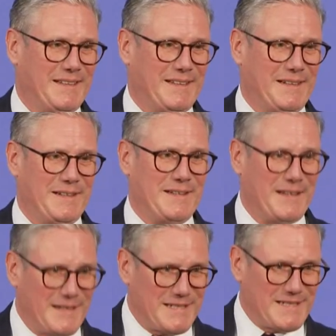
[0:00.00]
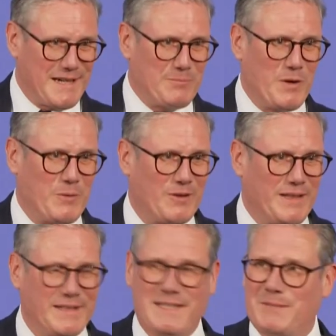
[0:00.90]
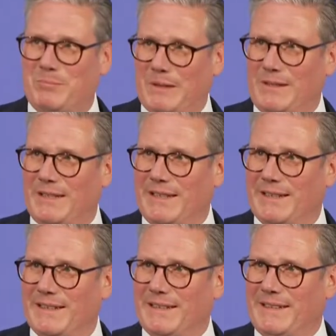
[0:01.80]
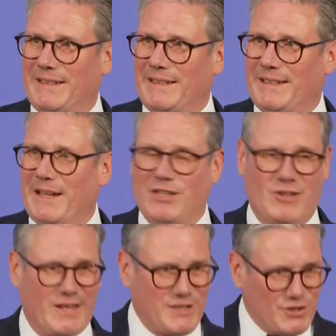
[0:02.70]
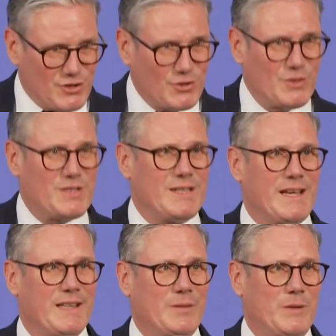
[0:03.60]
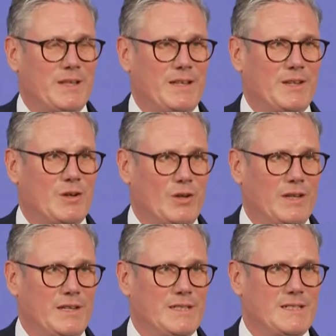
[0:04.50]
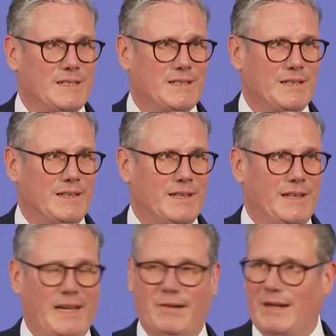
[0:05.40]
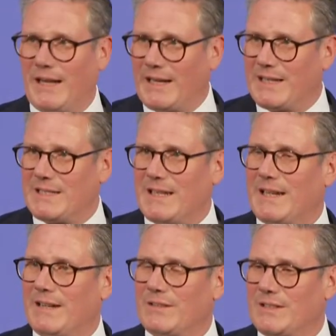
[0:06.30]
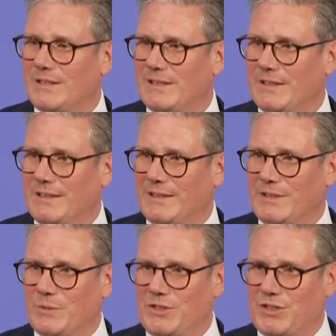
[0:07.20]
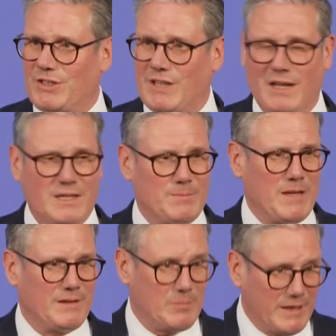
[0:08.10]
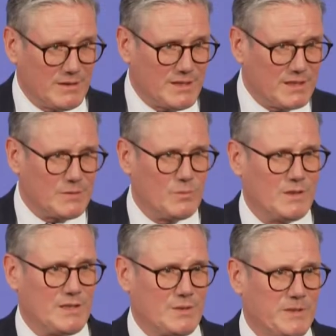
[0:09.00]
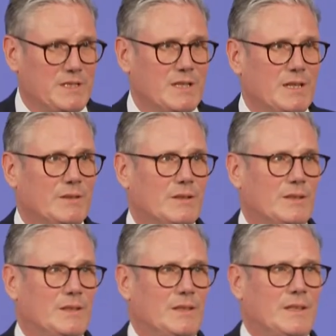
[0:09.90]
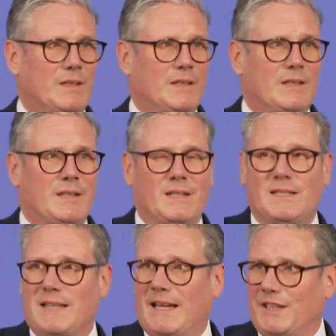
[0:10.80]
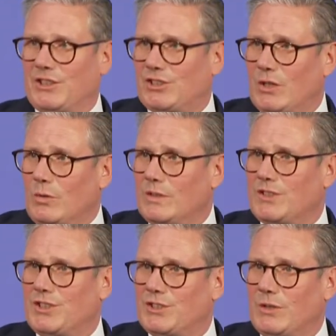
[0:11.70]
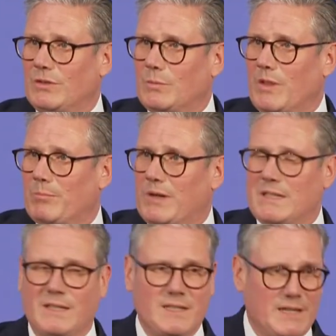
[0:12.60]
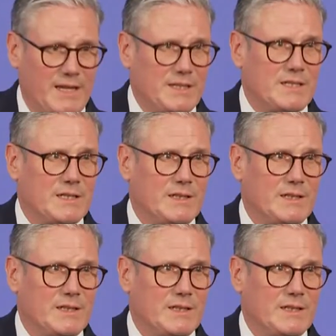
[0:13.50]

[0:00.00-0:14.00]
Last time we were in this building, Ursula and I stood together with other colleagues here at Lancaster House. This was just last month, about six weeks ago, standing shoulder to shoulder with President Zelensky,